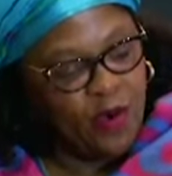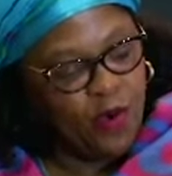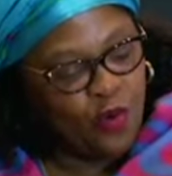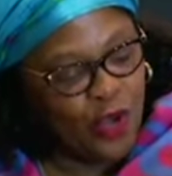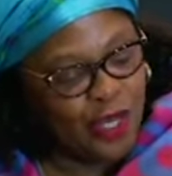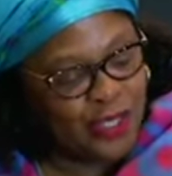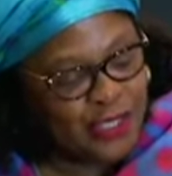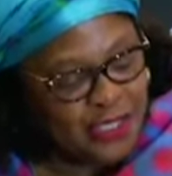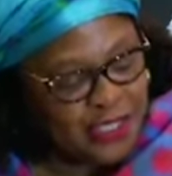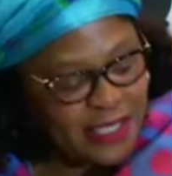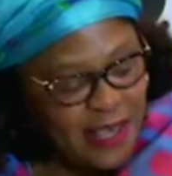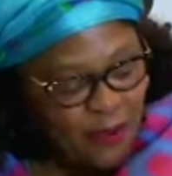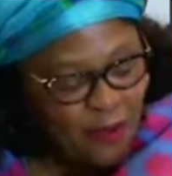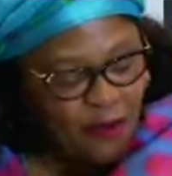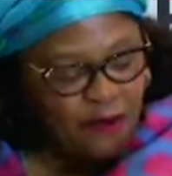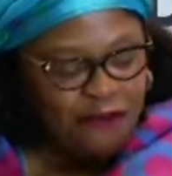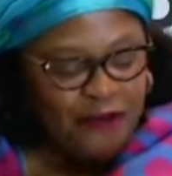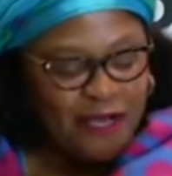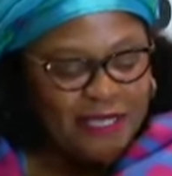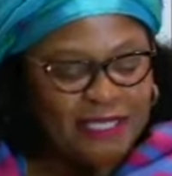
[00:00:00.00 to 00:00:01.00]
when some
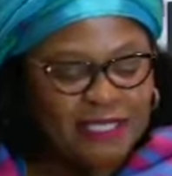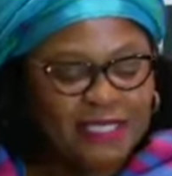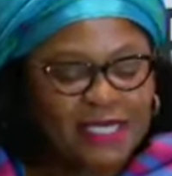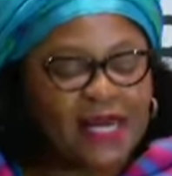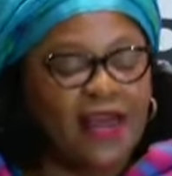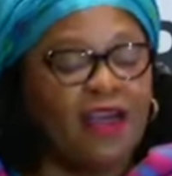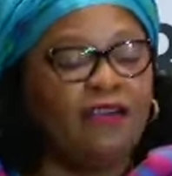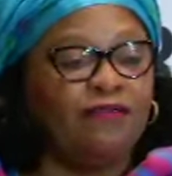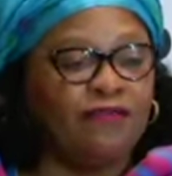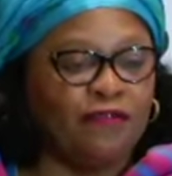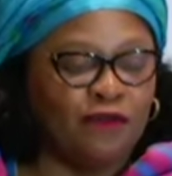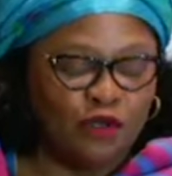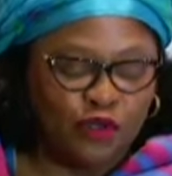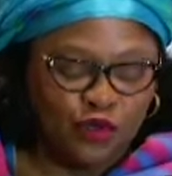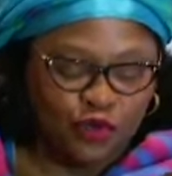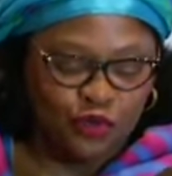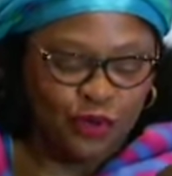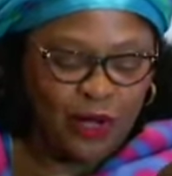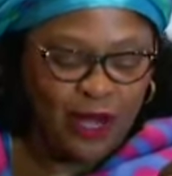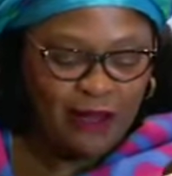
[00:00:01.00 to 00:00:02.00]
of us travel
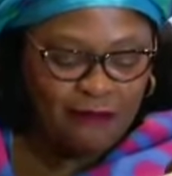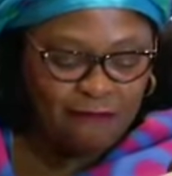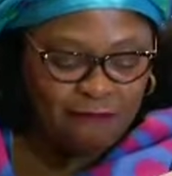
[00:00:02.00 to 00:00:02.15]
to